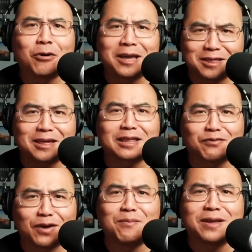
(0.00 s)
is
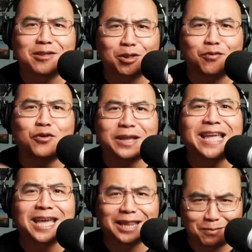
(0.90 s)
justified because there's a freaking
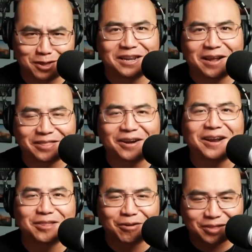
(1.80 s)
killing machine out there.
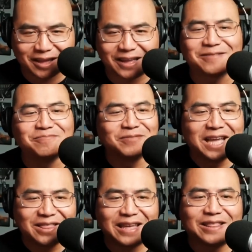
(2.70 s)
And so it's like,
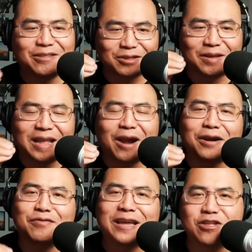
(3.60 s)
there's a
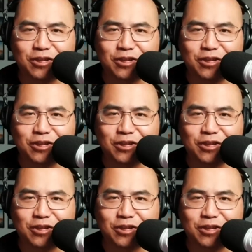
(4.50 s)
narrative tension